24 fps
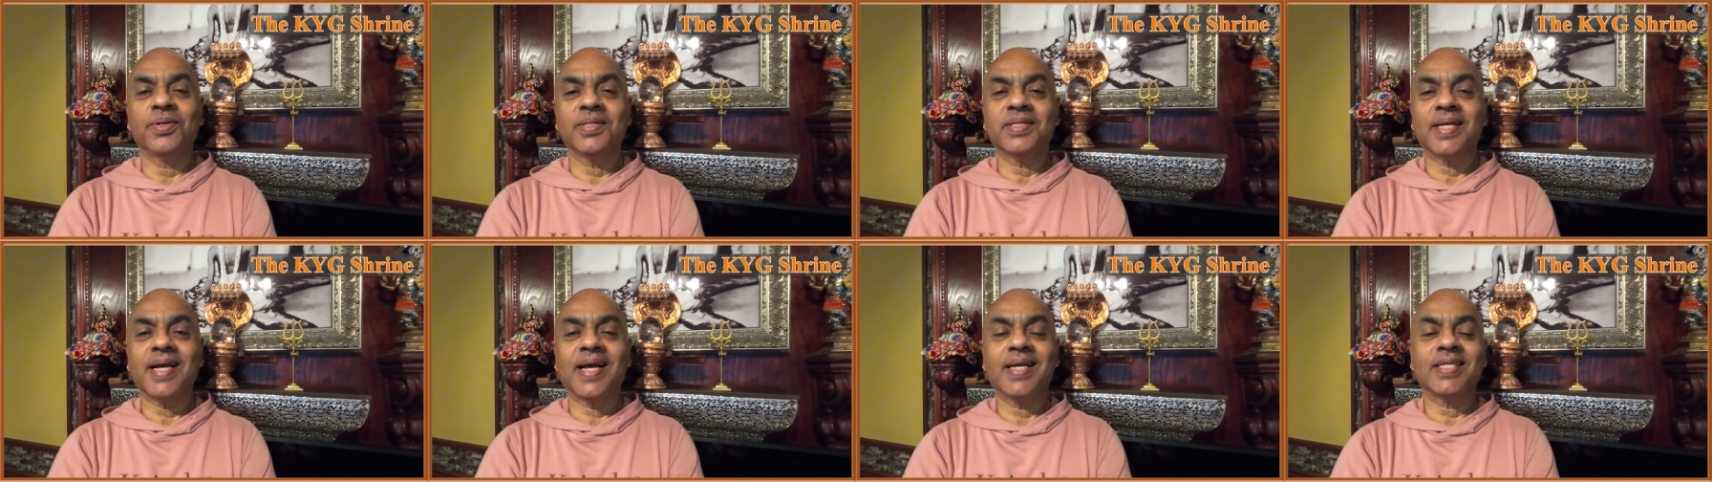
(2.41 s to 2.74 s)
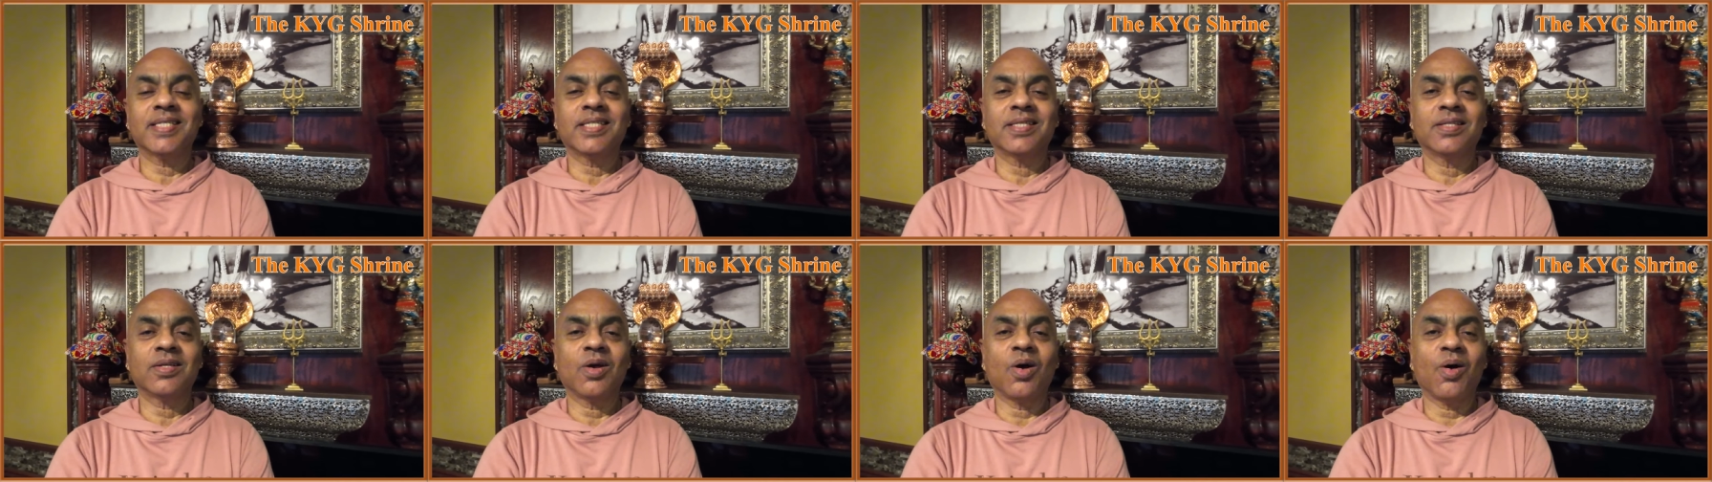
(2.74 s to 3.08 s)
is
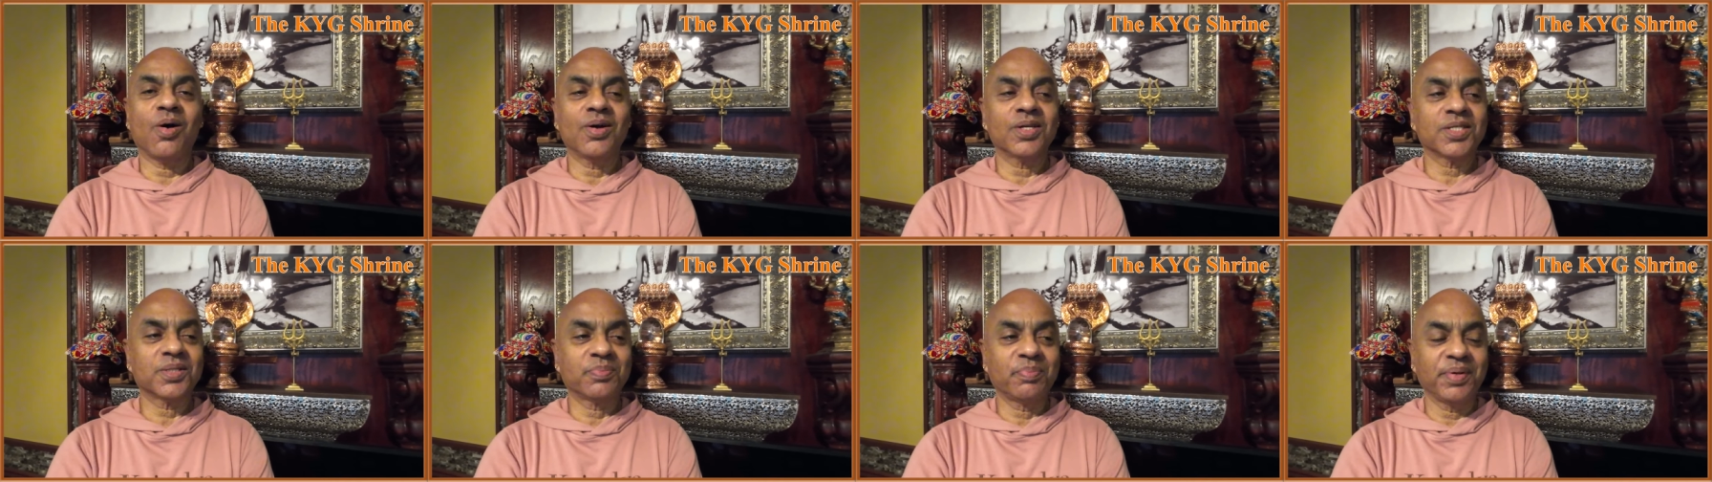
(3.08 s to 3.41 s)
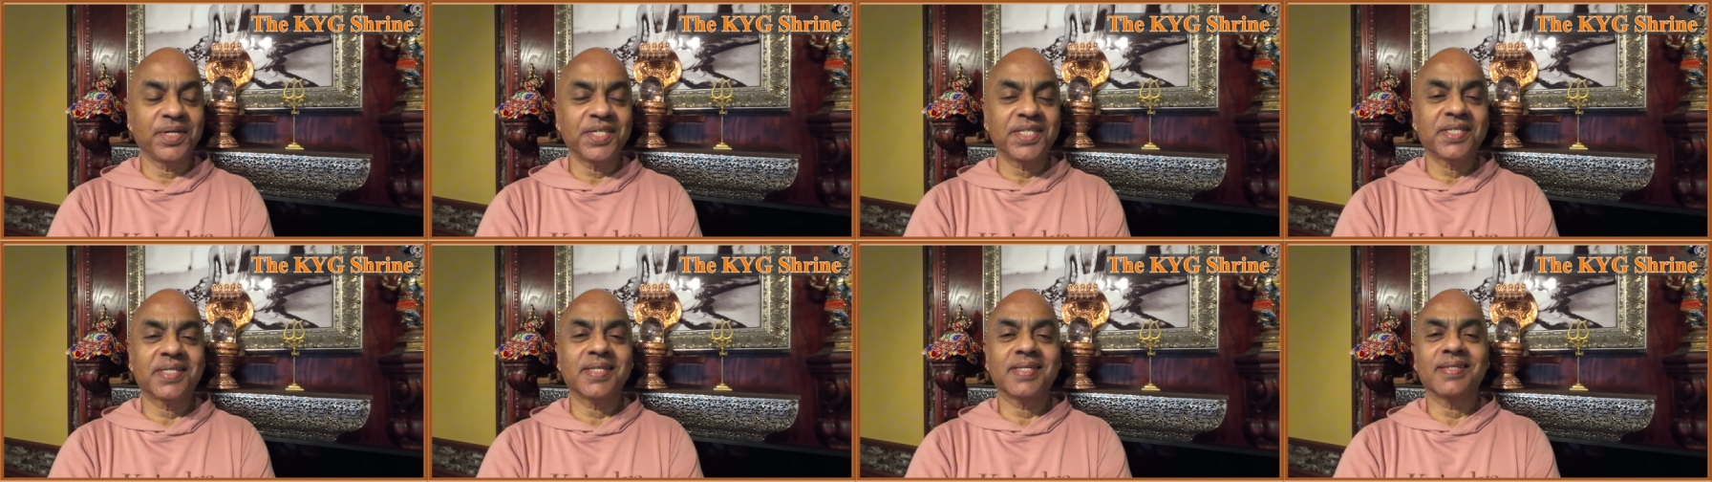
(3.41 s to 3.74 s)
as
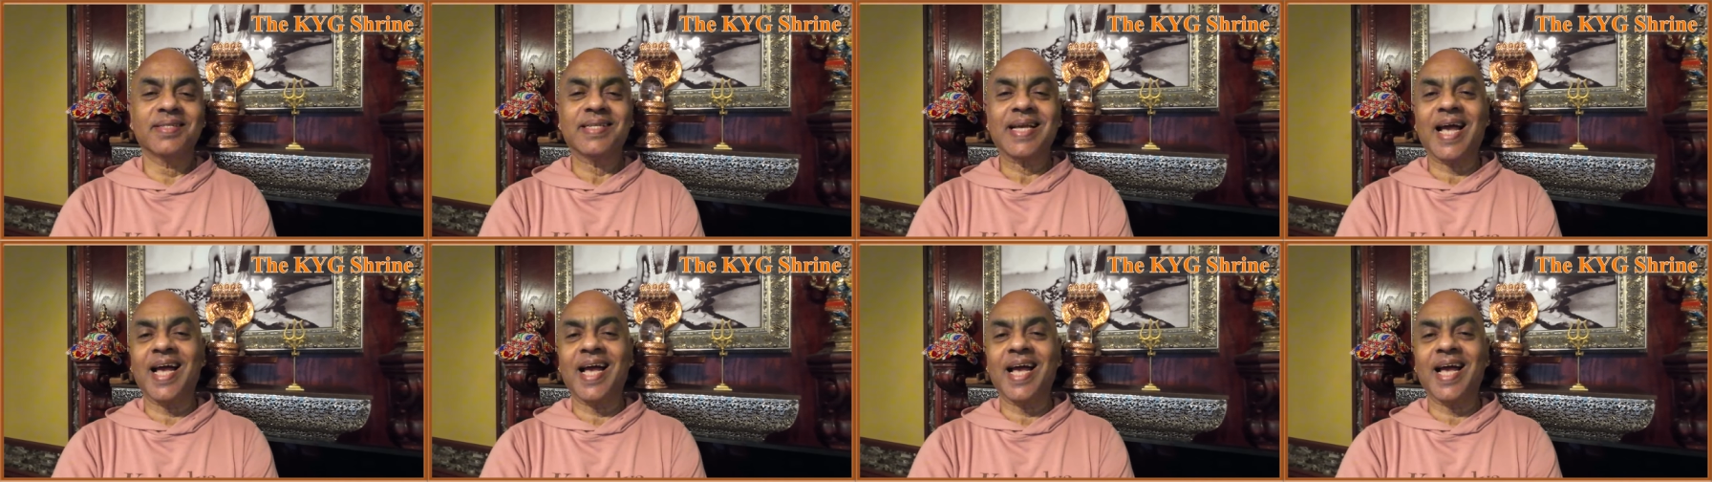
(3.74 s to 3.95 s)
auspicious,